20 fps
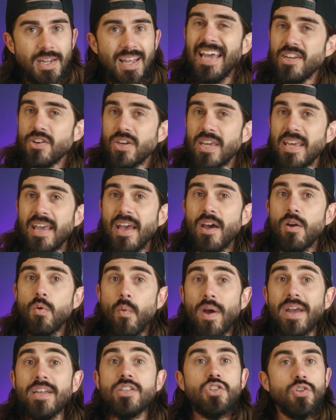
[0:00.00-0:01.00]
and you can't
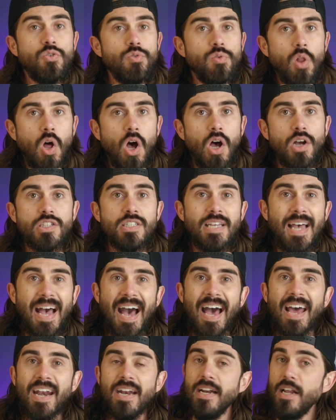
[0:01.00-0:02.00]
wait too long to
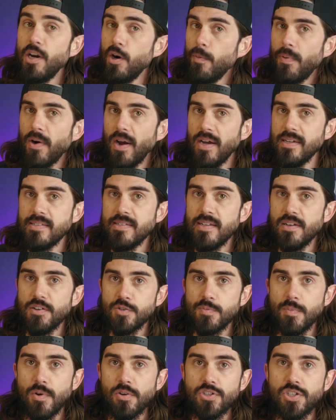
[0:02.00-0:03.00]
add an enterprise
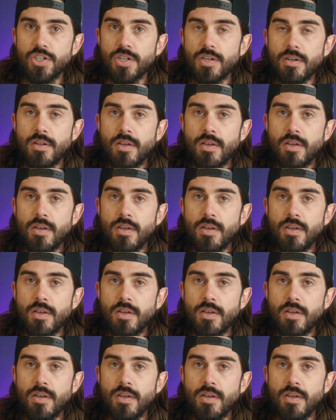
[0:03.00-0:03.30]
sales motion.